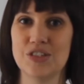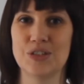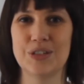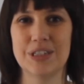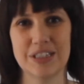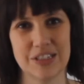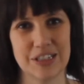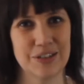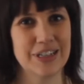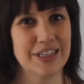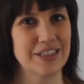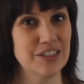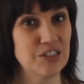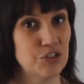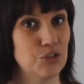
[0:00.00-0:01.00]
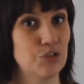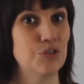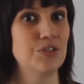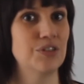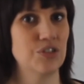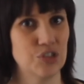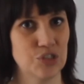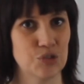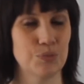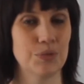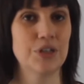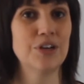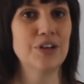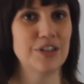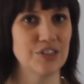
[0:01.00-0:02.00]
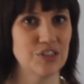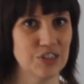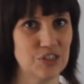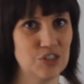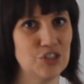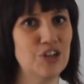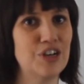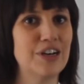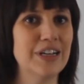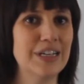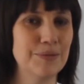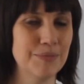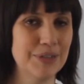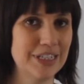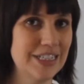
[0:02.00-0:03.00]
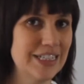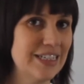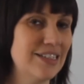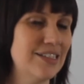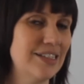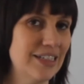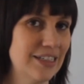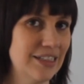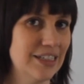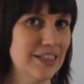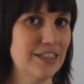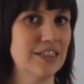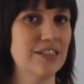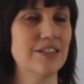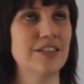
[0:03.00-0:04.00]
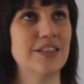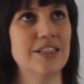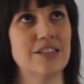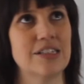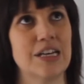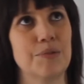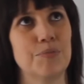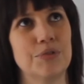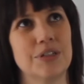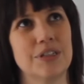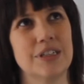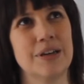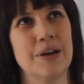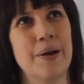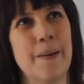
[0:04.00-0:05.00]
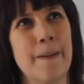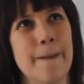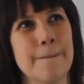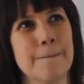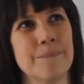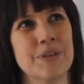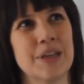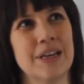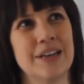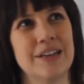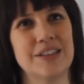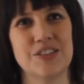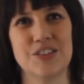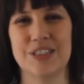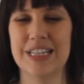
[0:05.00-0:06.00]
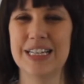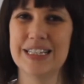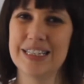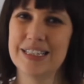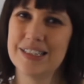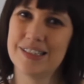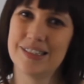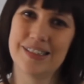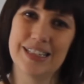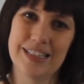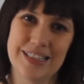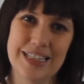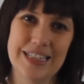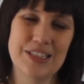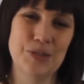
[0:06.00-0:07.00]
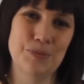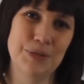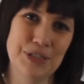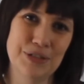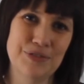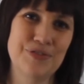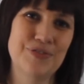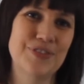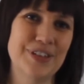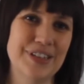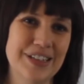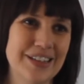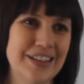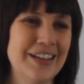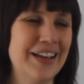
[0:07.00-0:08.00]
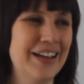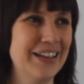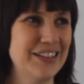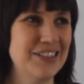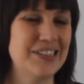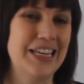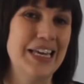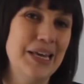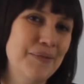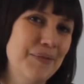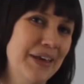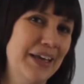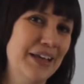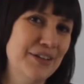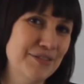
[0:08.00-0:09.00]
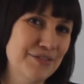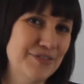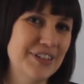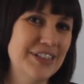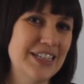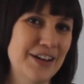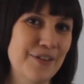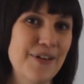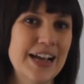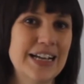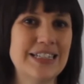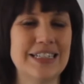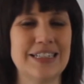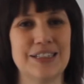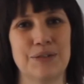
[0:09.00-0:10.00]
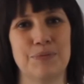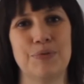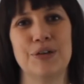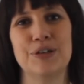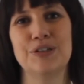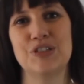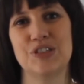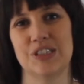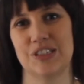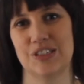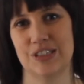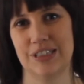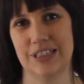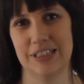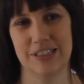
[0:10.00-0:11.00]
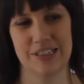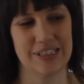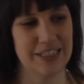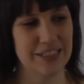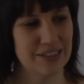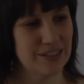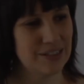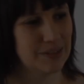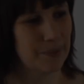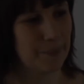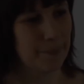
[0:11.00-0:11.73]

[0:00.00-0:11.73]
So you can say, okay, this is a good decision because I saw in my testing that this and this happened. So that takes a bit of scheming and of directing the process in that sense.